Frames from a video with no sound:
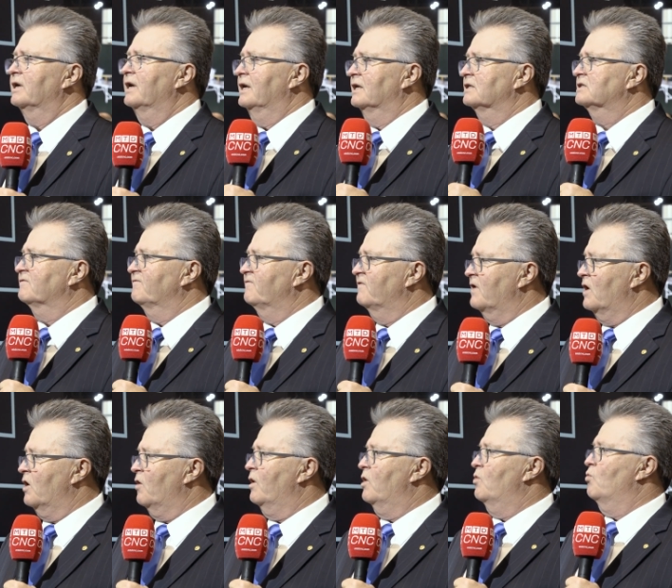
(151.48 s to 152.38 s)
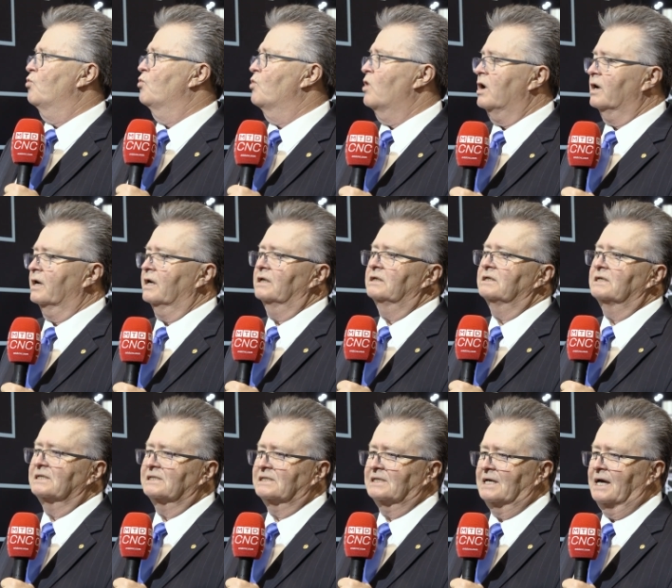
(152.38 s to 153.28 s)
it, it's very
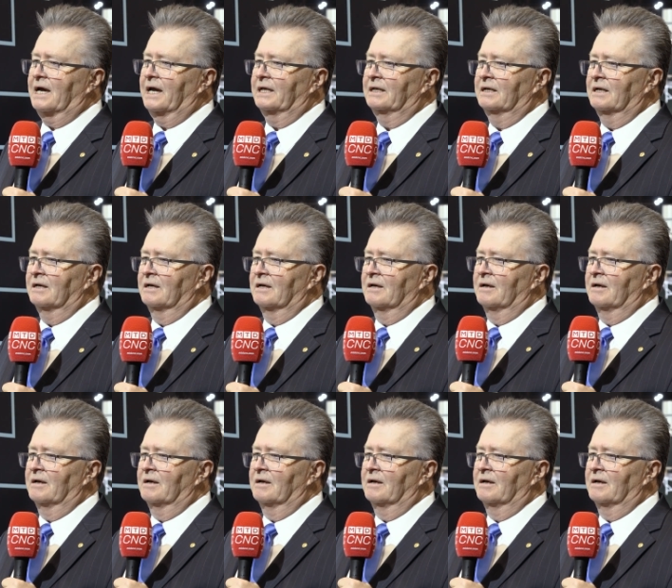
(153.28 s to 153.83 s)
rugged design.